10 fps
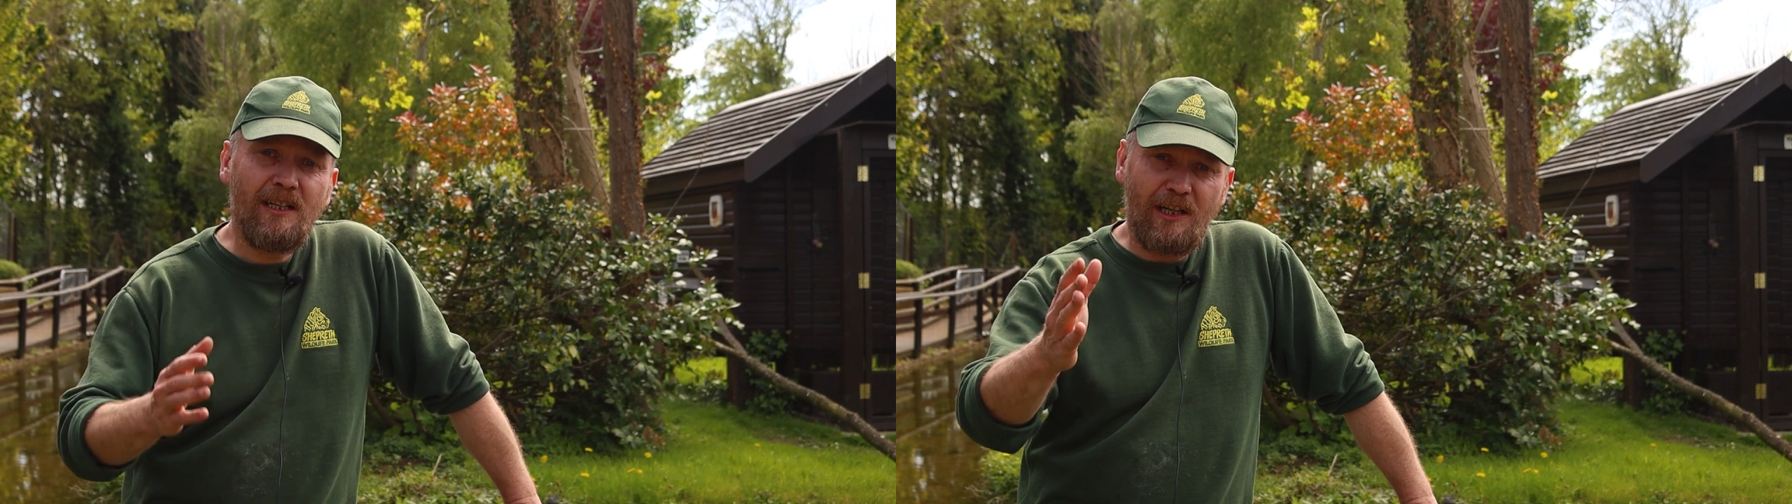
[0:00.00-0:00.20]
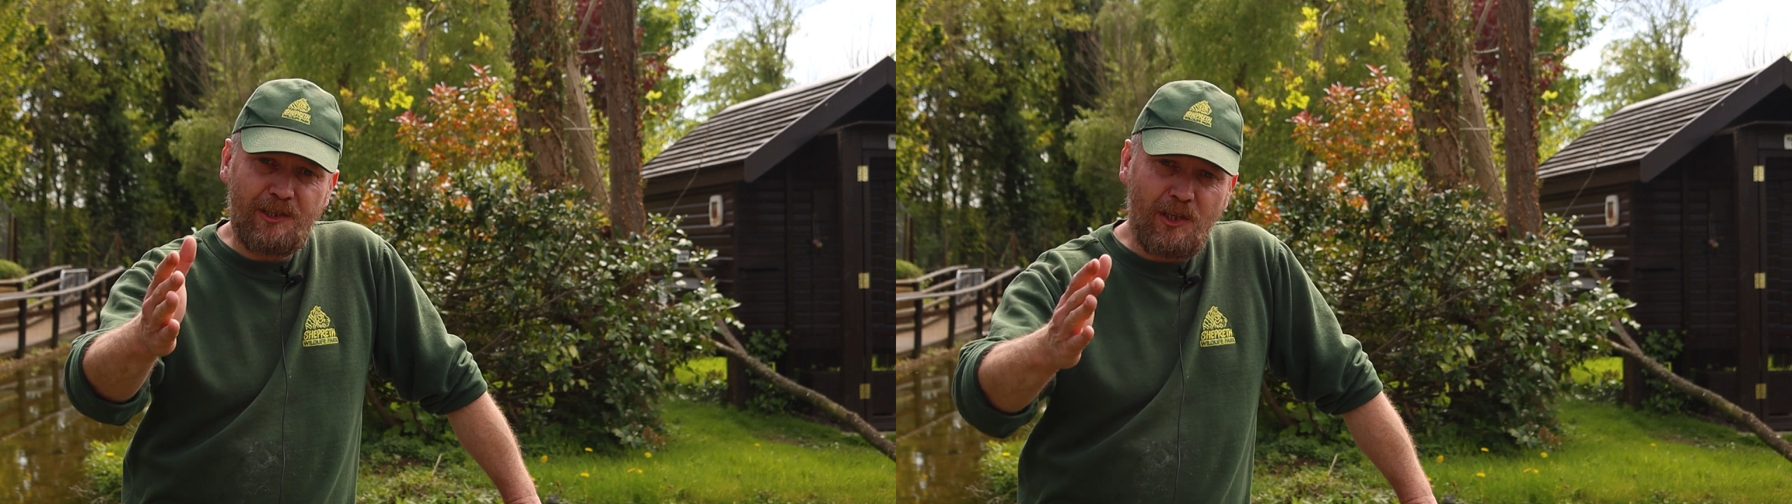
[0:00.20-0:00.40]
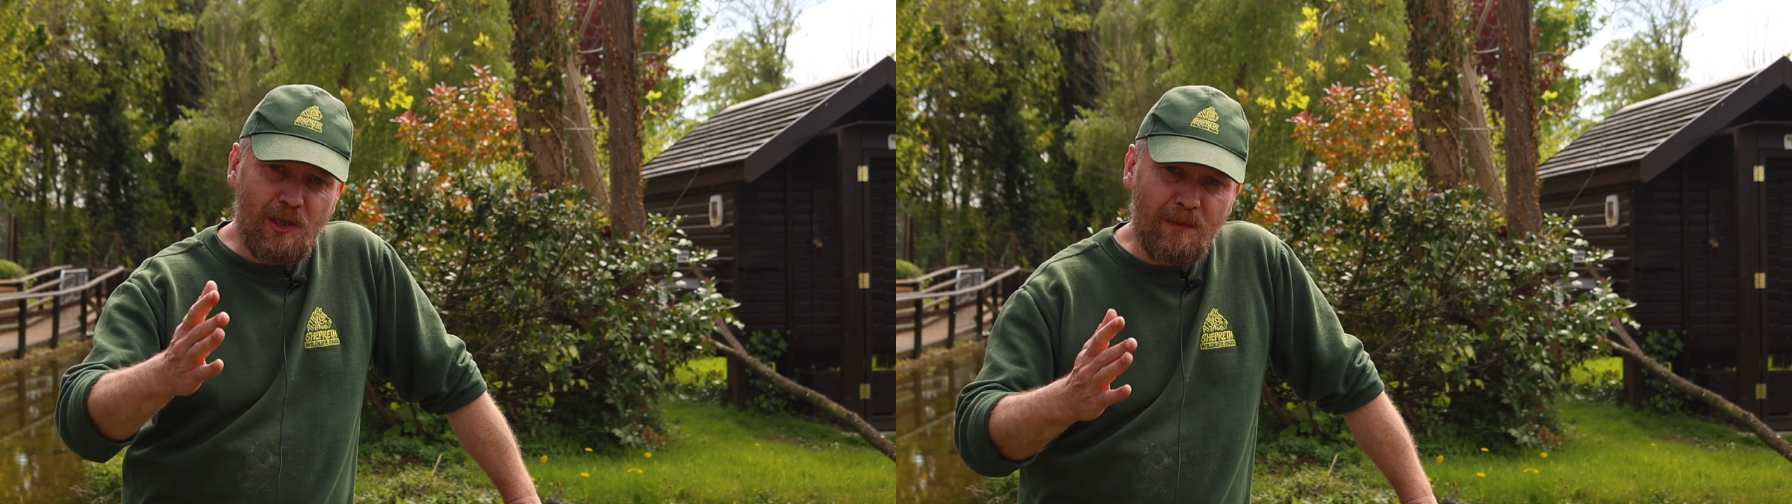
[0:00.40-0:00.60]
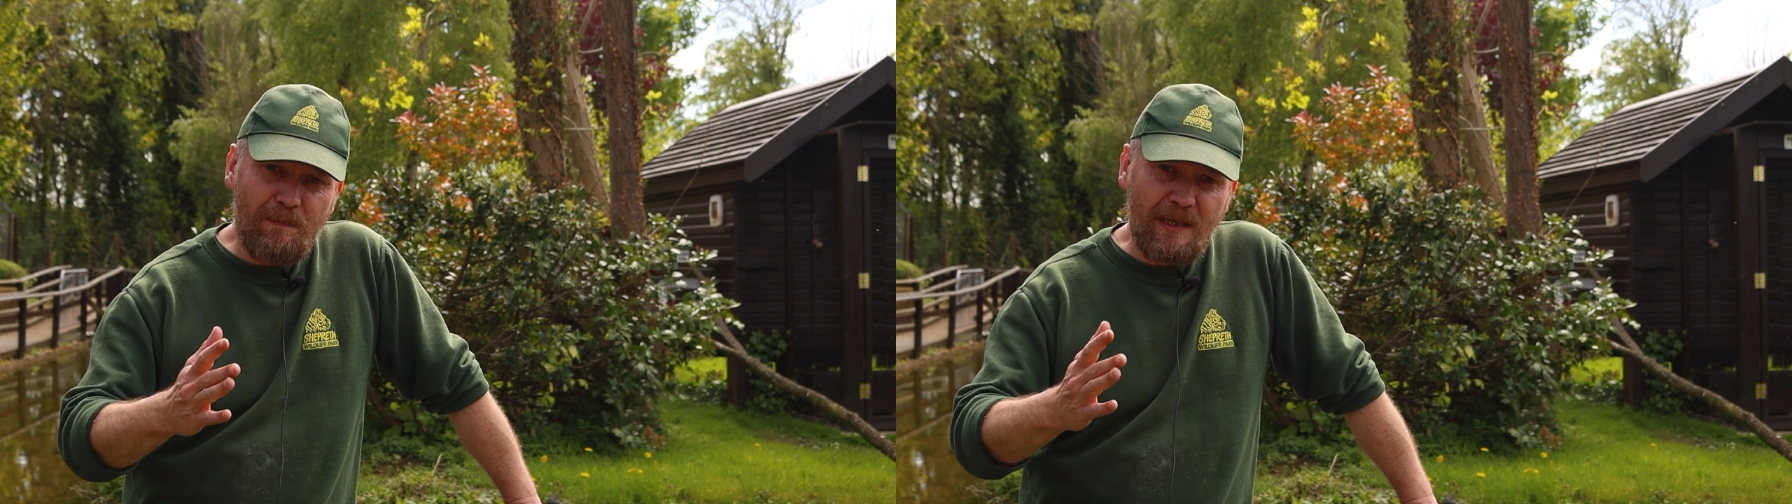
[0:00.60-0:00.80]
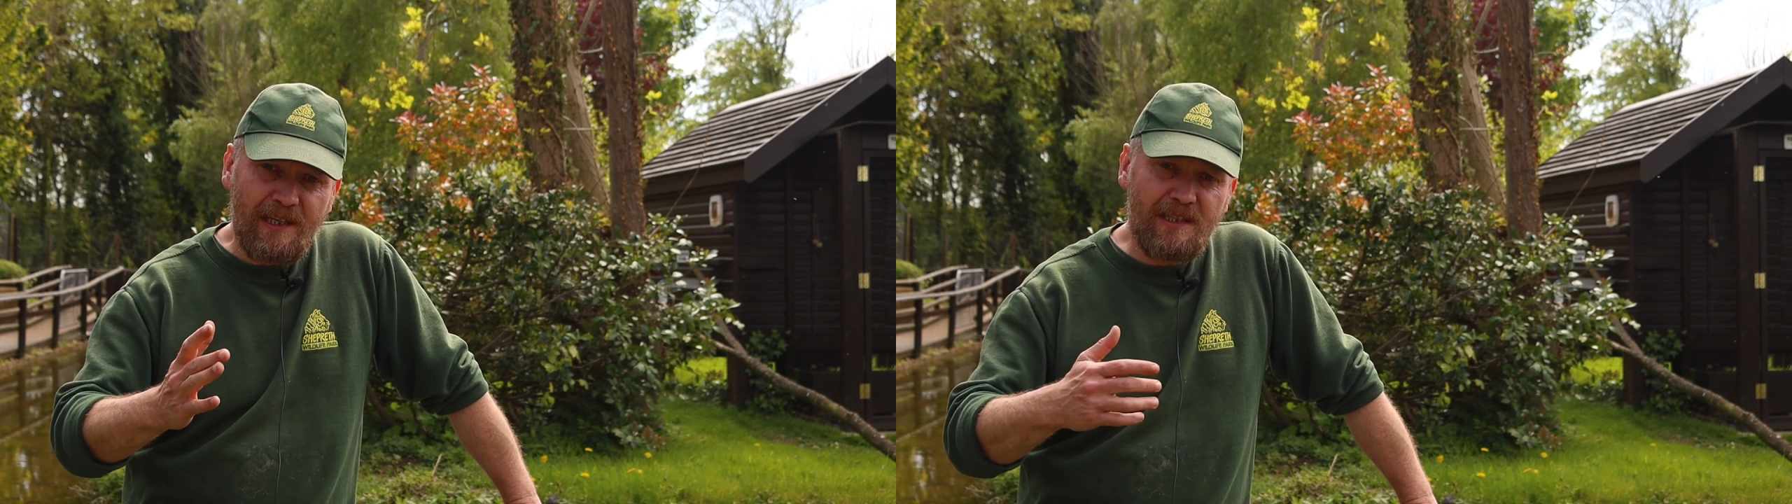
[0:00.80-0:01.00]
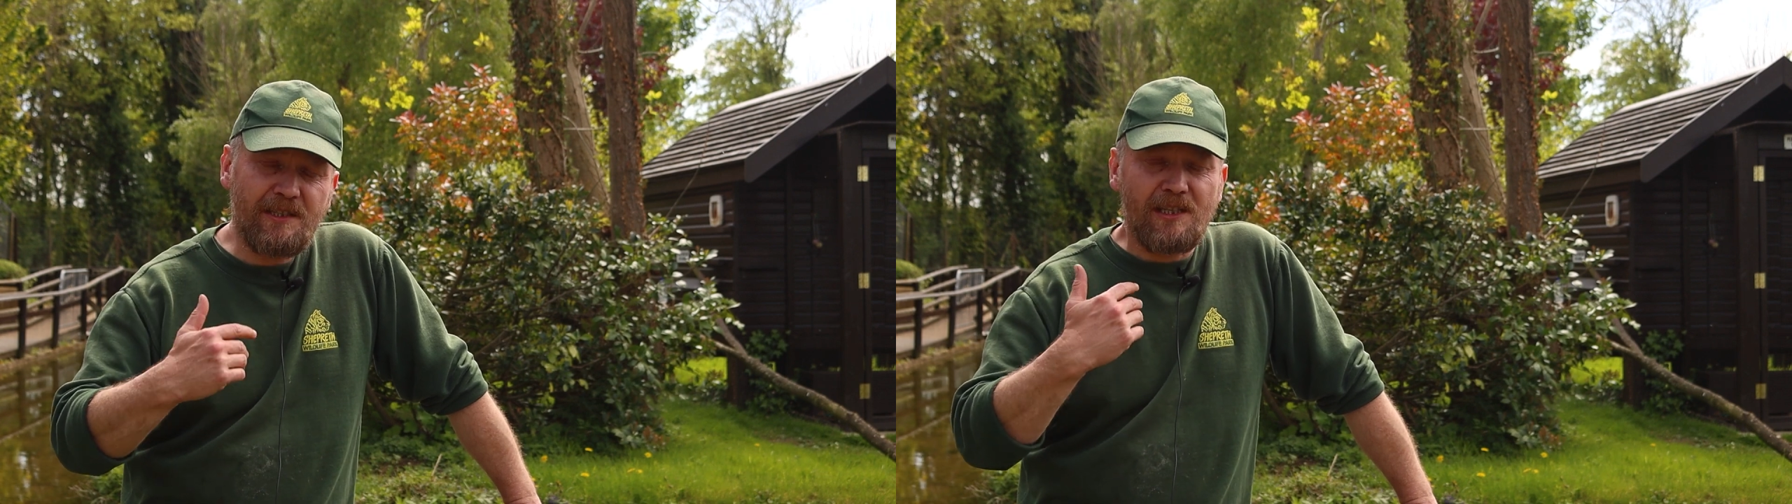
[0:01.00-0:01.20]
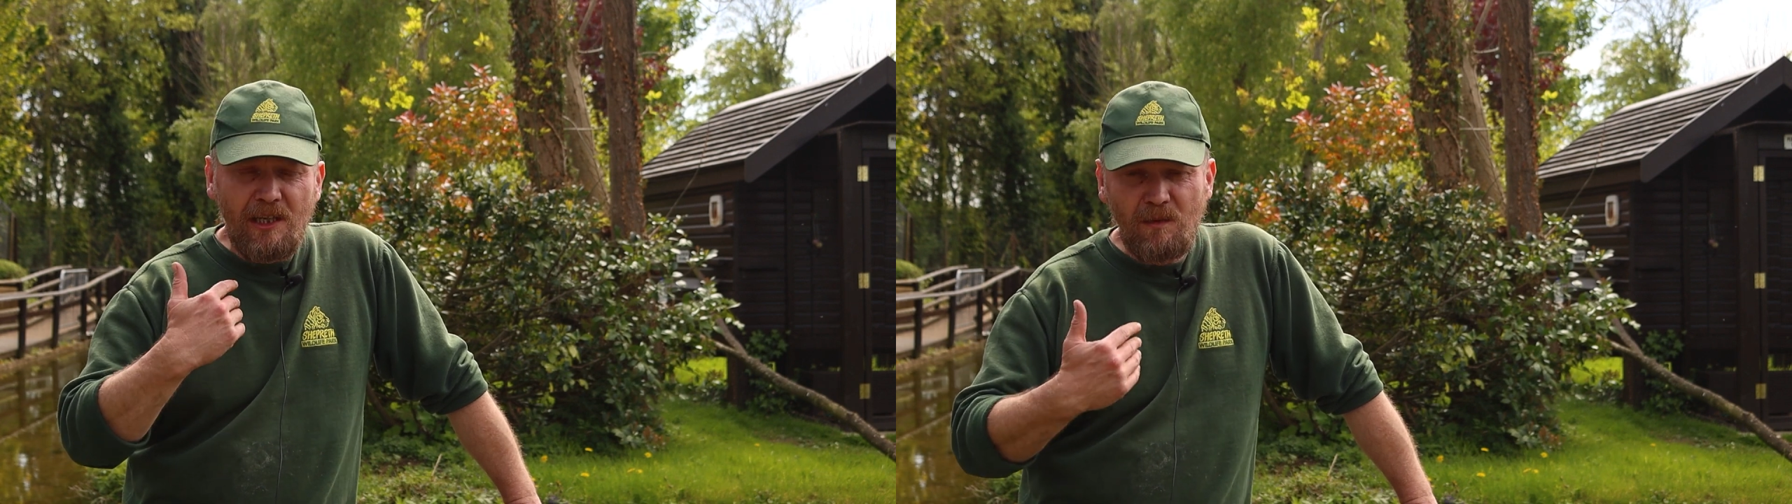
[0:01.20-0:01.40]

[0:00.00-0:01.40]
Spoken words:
As human beings,